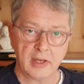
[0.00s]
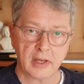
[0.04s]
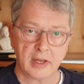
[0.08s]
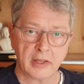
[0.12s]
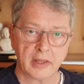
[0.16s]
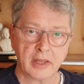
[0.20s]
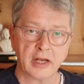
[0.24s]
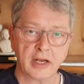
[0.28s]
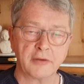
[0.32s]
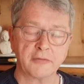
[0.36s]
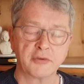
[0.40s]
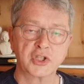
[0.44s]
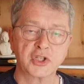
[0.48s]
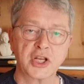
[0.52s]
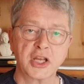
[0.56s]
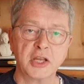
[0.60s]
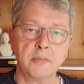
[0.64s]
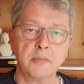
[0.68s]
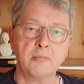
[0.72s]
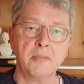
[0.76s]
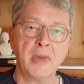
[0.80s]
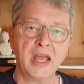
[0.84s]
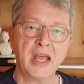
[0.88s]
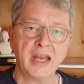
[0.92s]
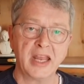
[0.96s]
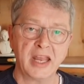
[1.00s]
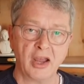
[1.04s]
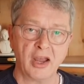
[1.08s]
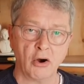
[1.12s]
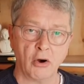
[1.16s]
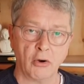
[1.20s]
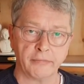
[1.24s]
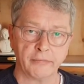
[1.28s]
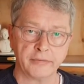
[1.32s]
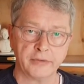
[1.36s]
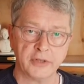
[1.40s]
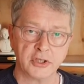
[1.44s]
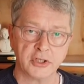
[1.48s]
They'd have seen many
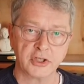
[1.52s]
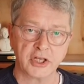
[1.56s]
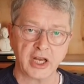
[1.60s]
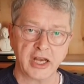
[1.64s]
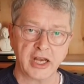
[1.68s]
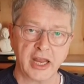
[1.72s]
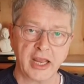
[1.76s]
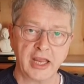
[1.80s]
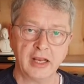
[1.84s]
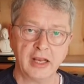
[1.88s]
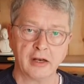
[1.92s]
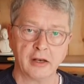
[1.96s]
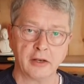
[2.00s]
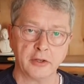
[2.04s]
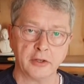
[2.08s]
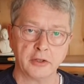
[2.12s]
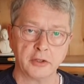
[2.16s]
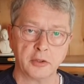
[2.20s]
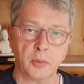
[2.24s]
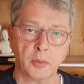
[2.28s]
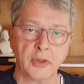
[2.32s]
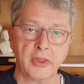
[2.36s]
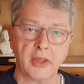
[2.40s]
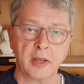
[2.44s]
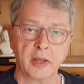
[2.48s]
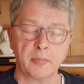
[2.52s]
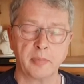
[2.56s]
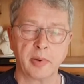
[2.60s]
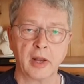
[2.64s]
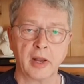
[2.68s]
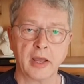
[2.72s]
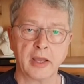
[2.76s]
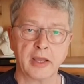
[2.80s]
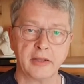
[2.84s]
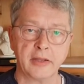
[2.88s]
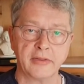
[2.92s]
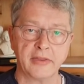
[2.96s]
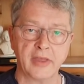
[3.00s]
Hofners in England when they
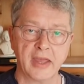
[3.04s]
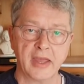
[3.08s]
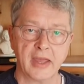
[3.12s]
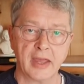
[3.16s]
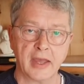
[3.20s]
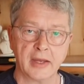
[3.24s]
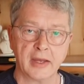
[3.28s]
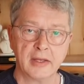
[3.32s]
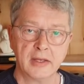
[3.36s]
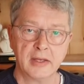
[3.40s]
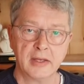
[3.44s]
played there